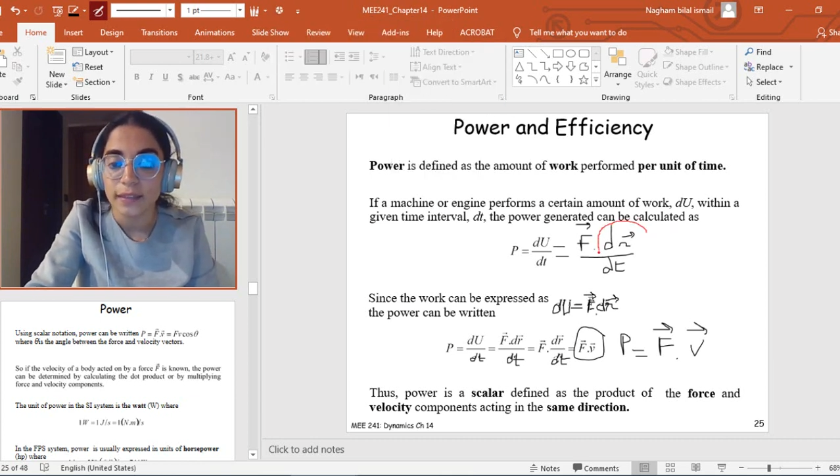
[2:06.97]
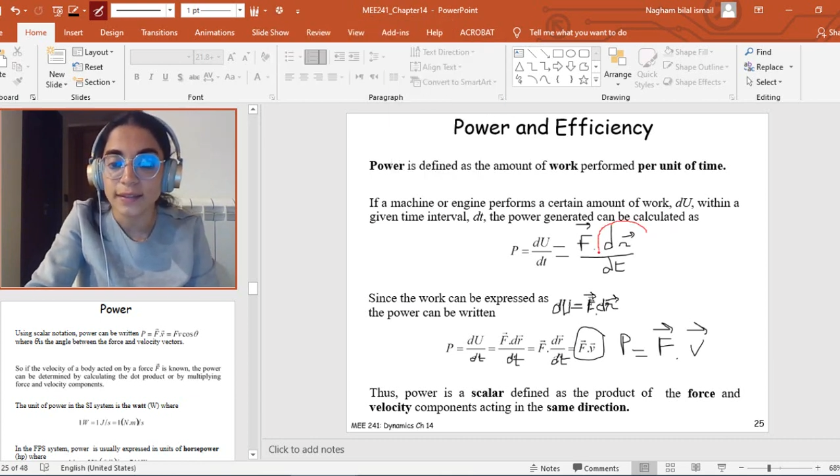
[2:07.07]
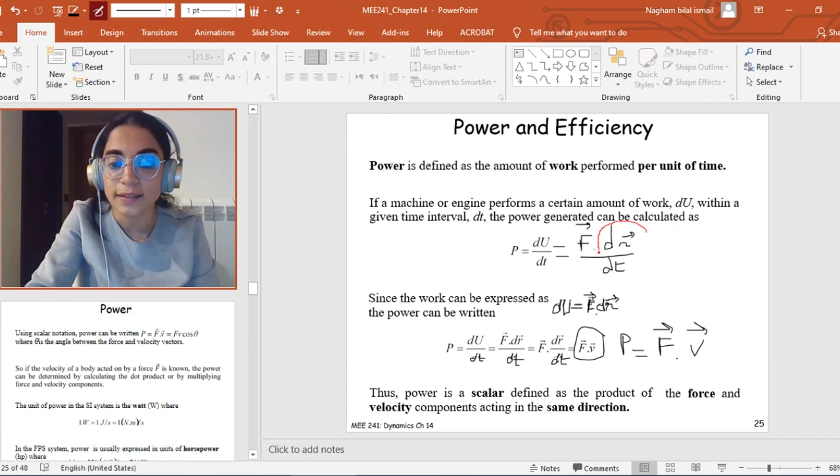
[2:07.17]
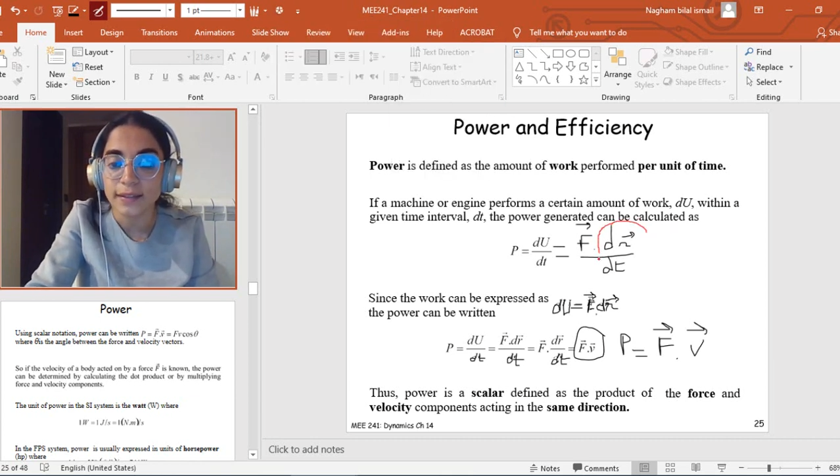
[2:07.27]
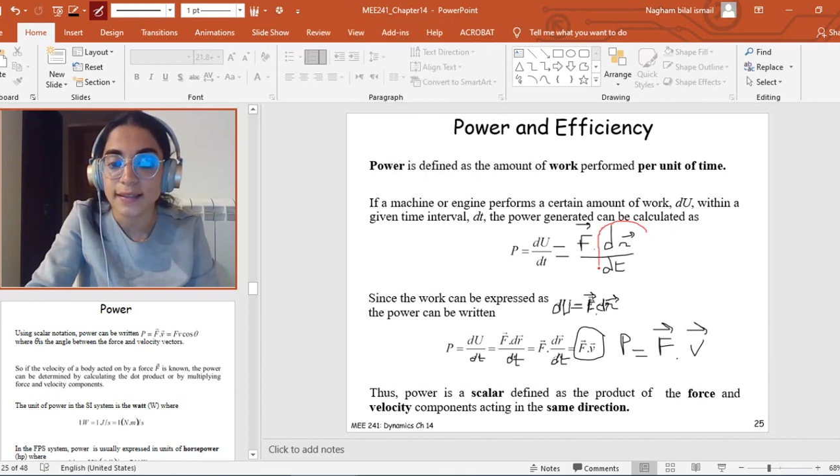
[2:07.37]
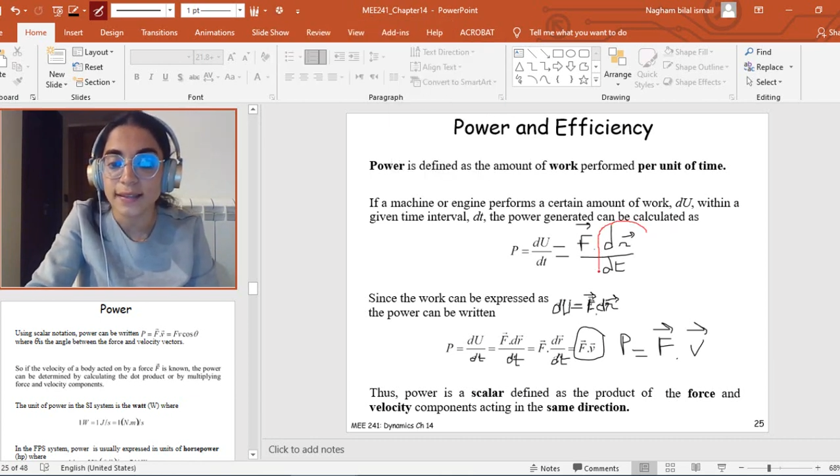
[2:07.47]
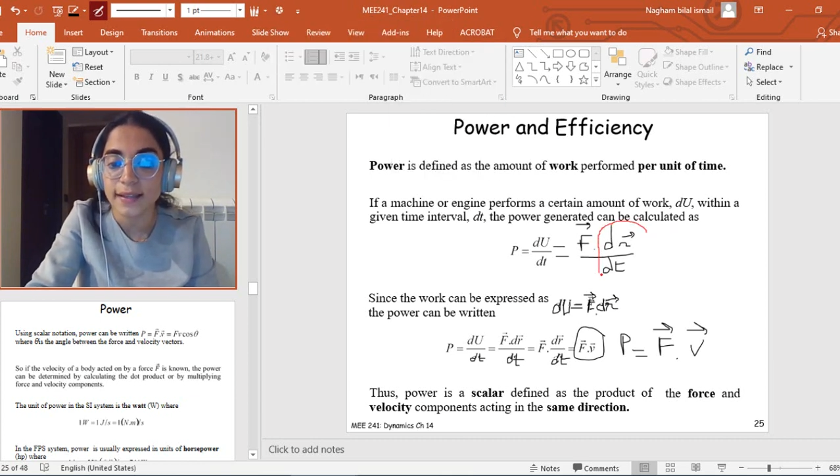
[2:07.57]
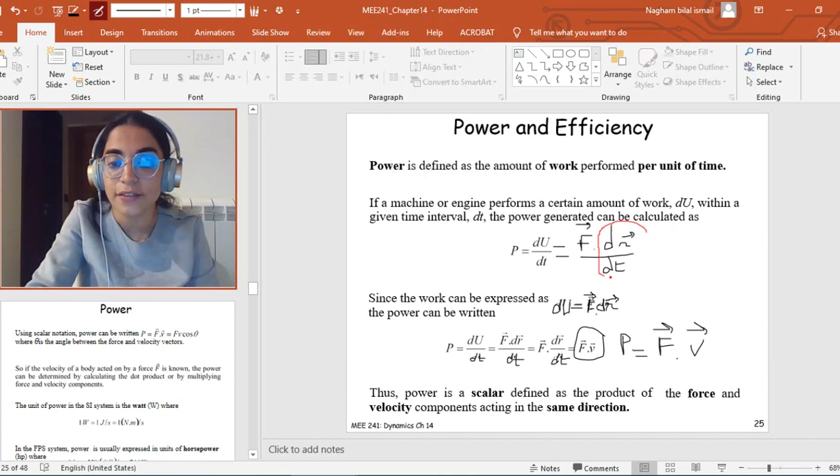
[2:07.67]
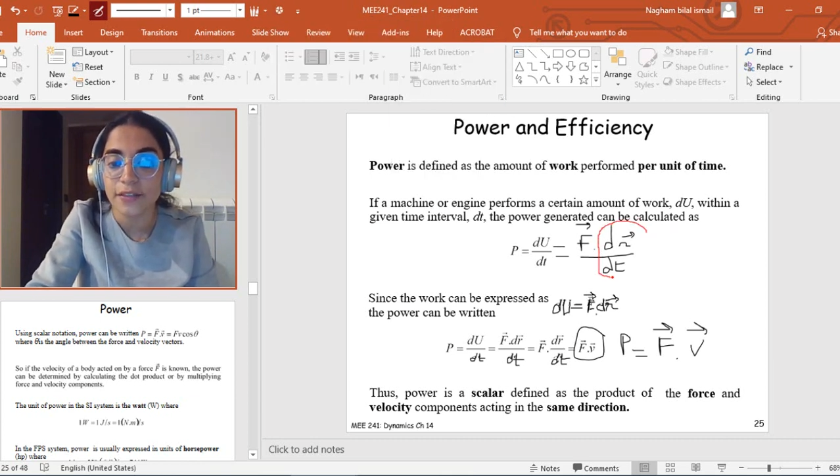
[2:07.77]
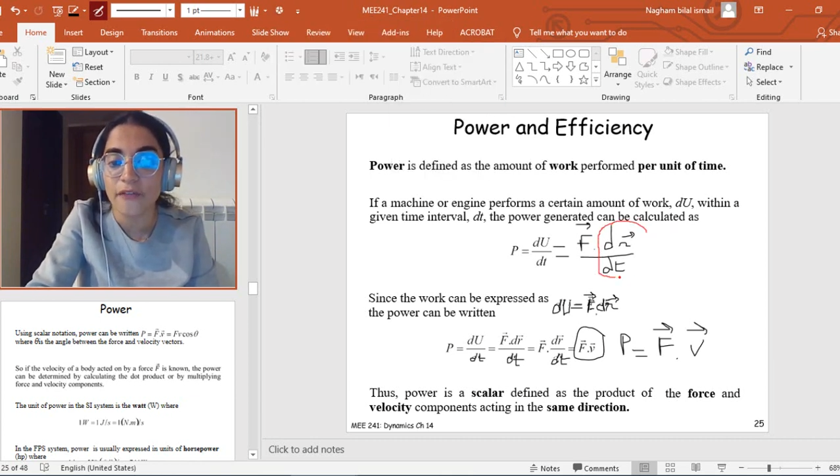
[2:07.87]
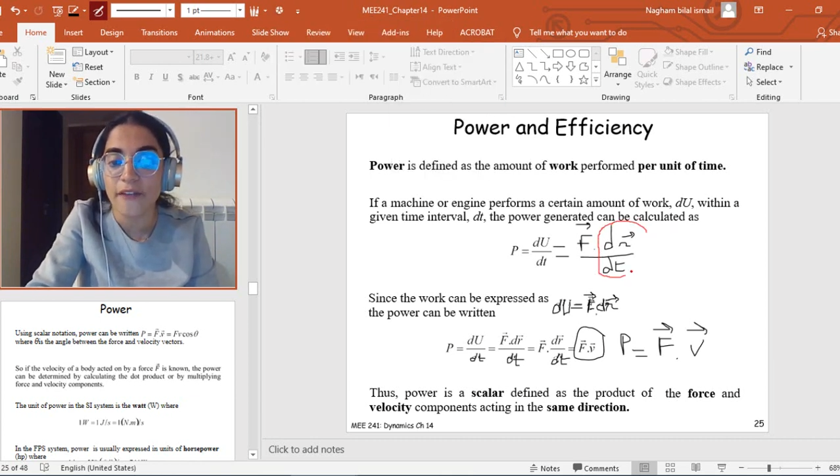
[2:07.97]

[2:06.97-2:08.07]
This is the